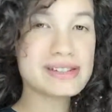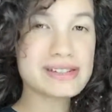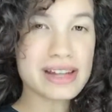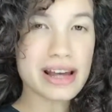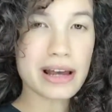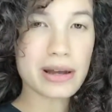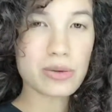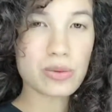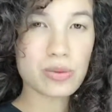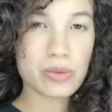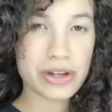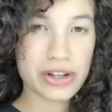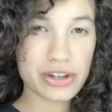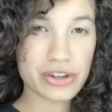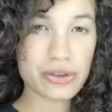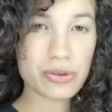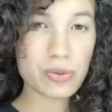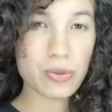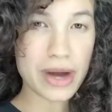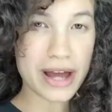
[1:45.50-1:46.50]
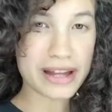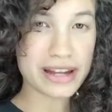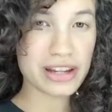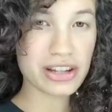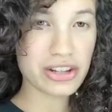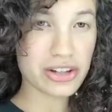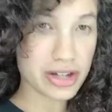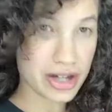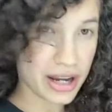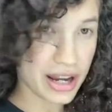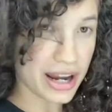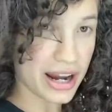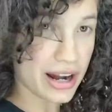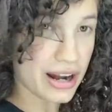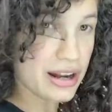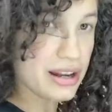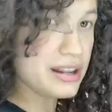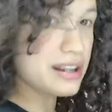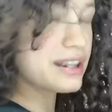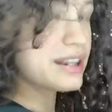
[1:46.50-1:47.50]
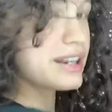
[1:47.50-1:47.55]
said when you're wetting your hair